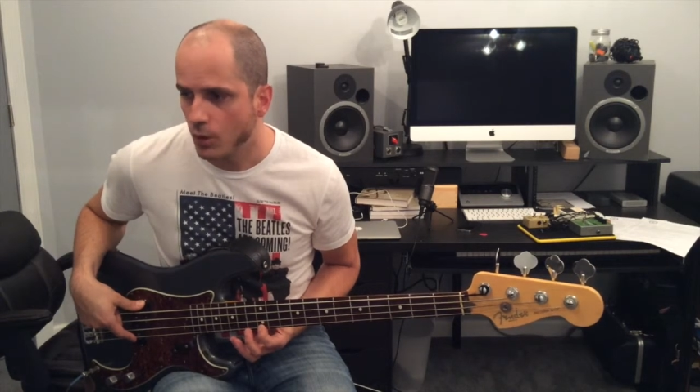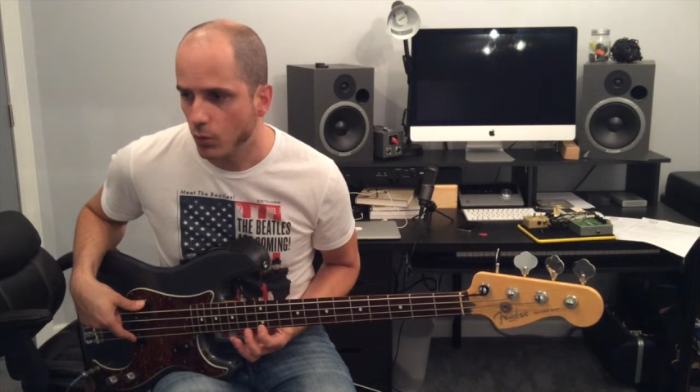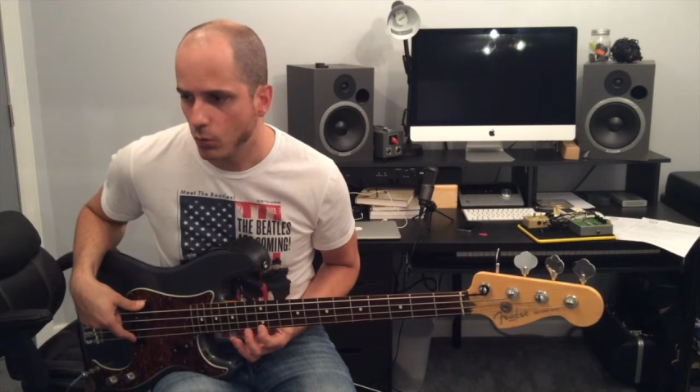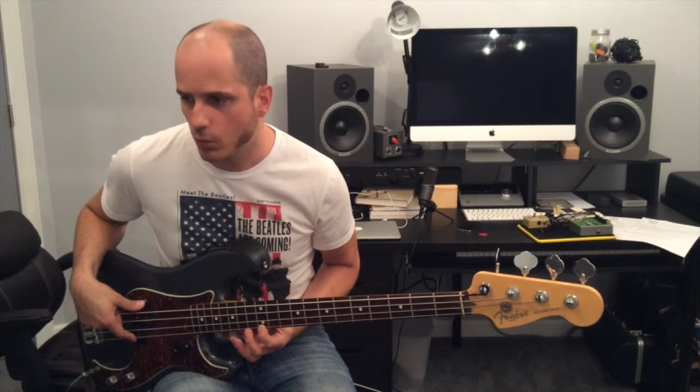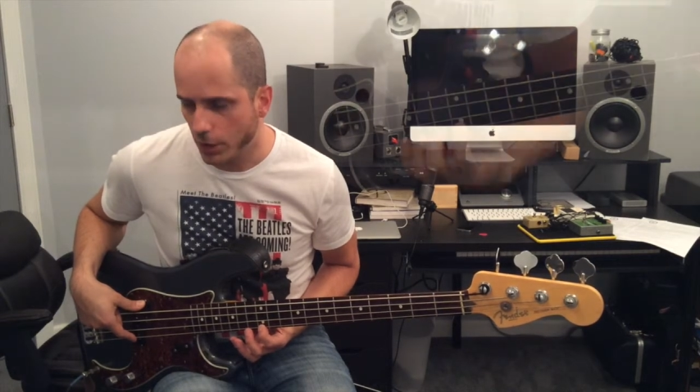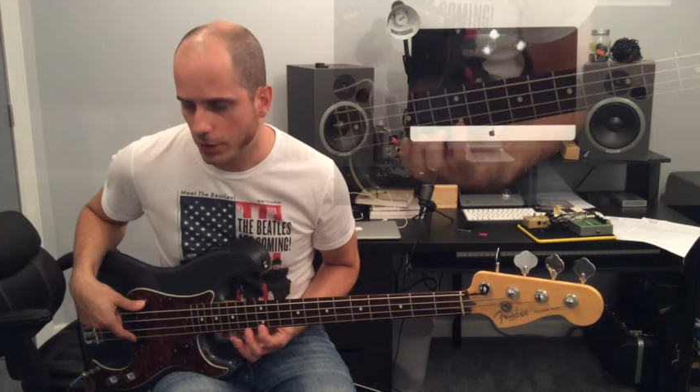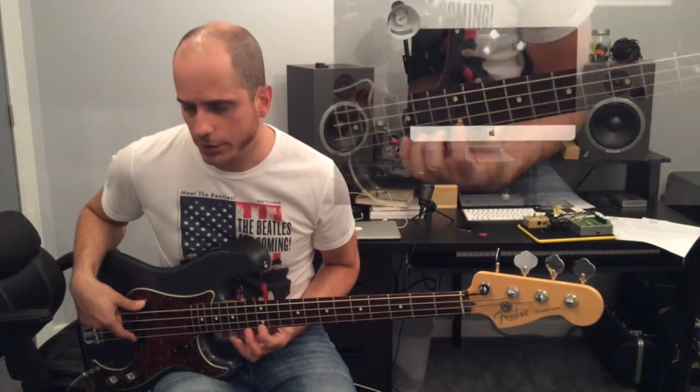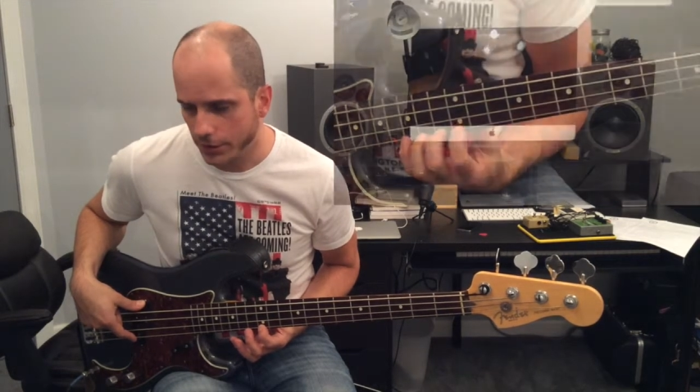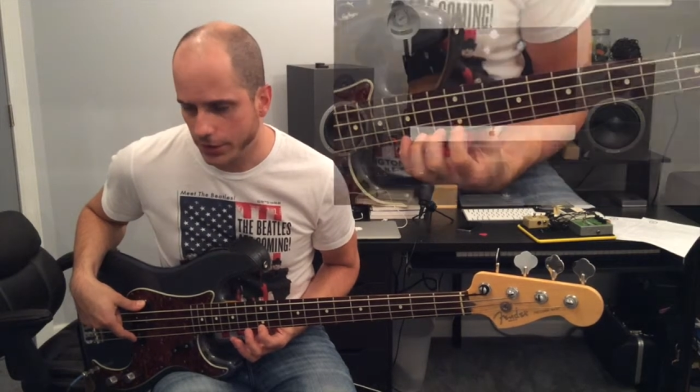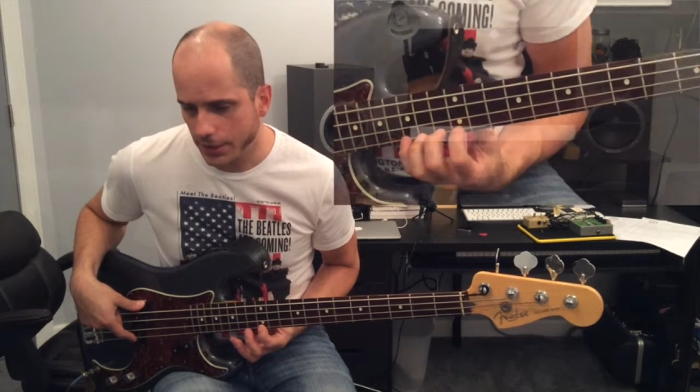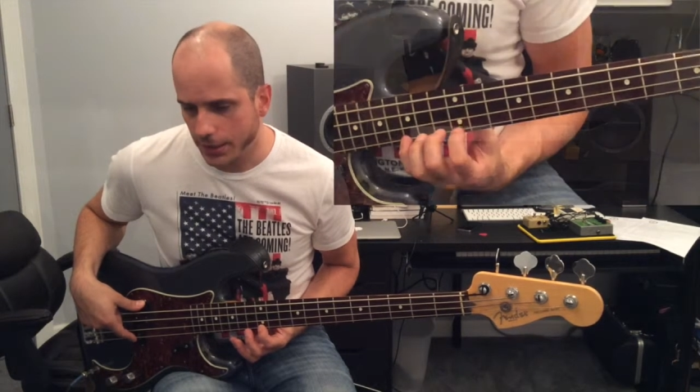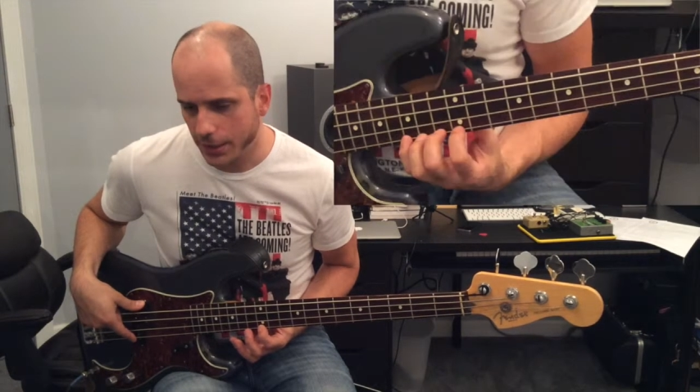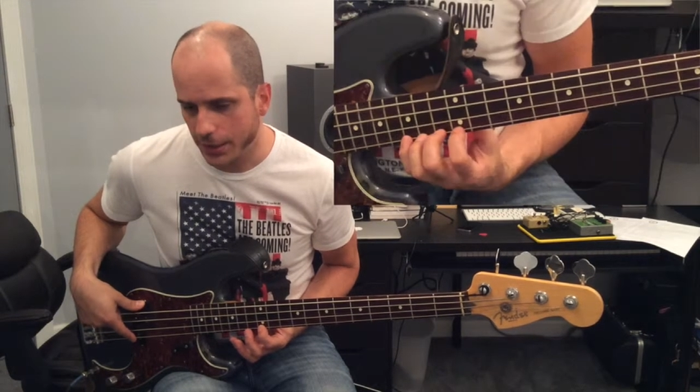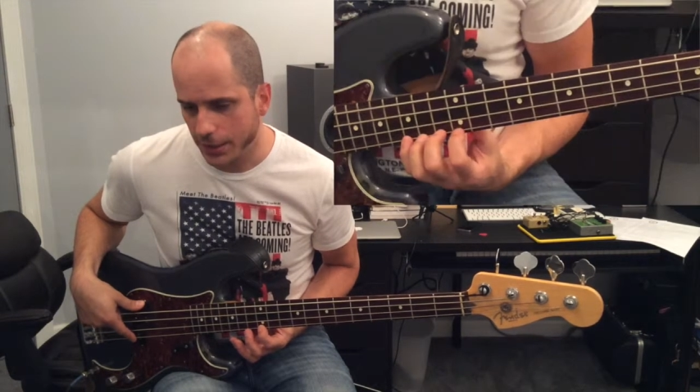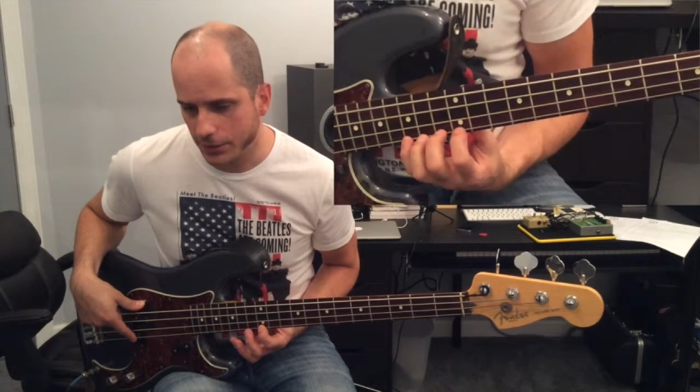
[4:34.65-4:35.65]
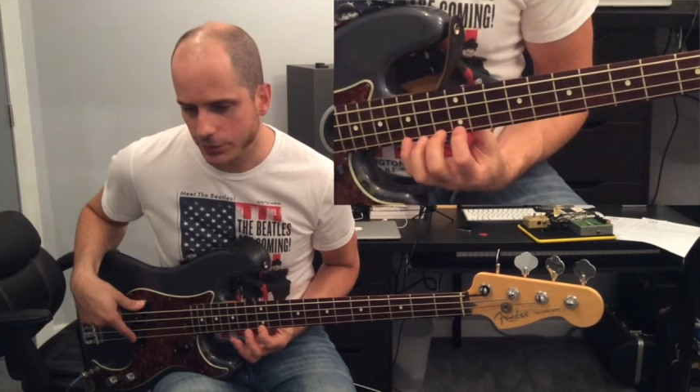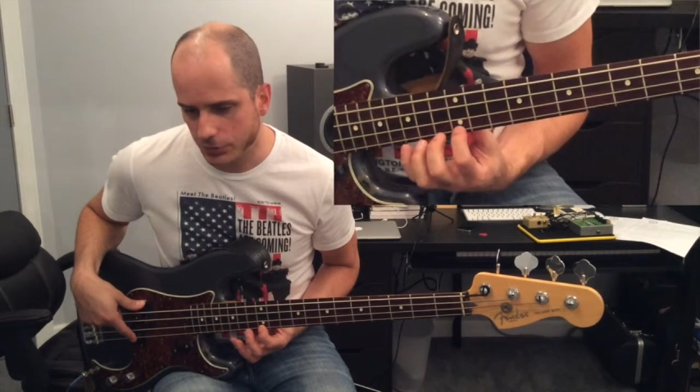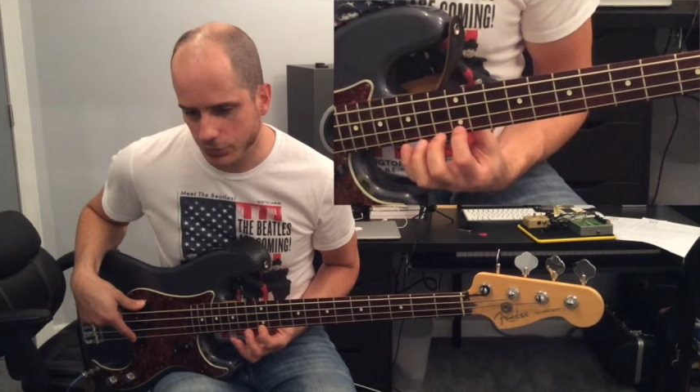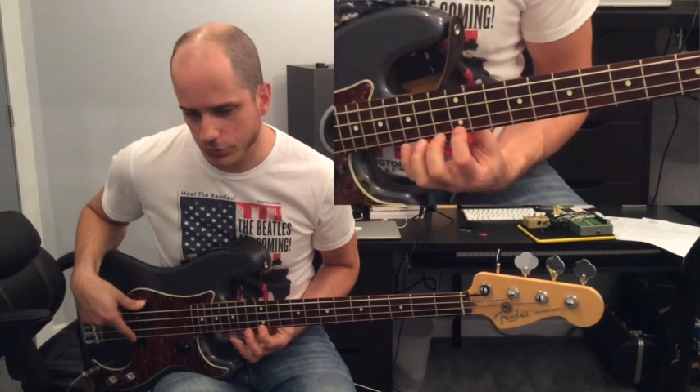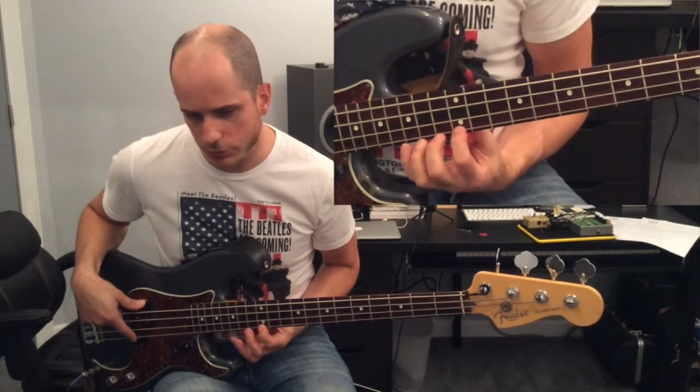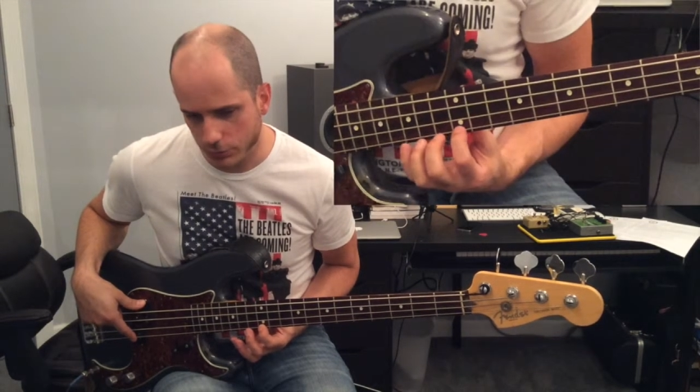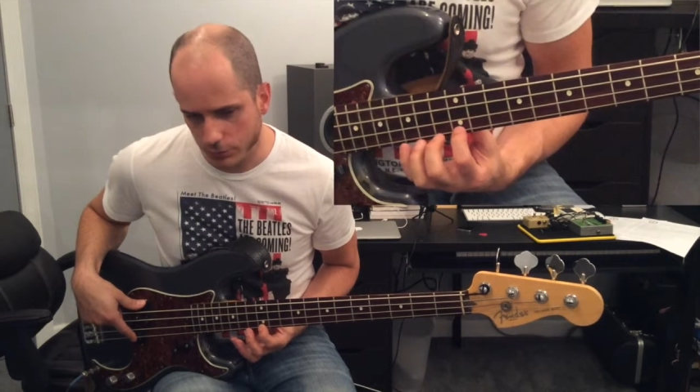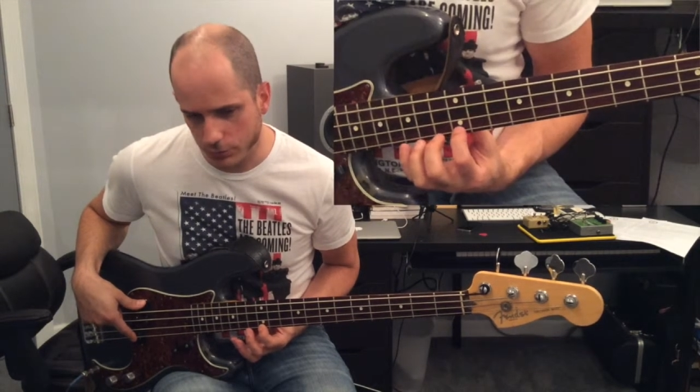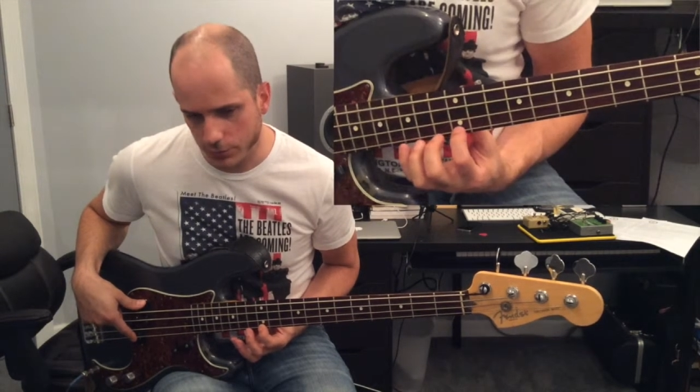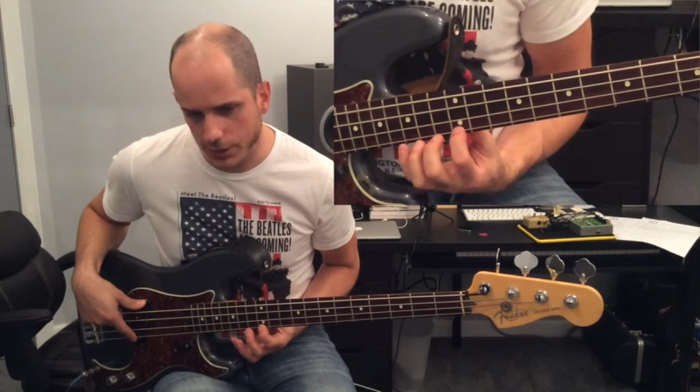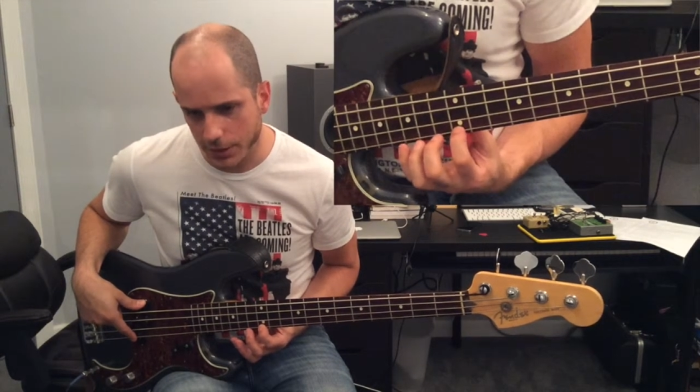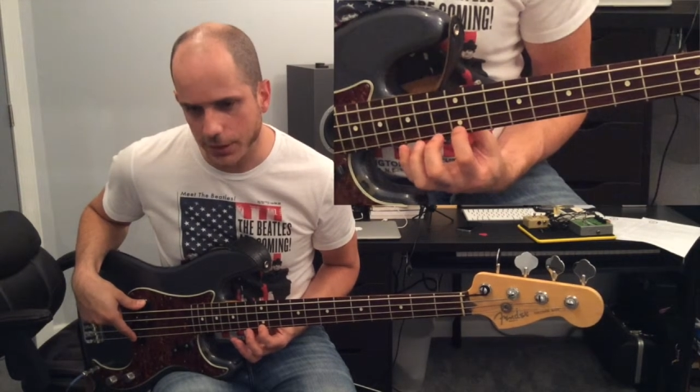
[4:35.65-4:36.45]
1 and 2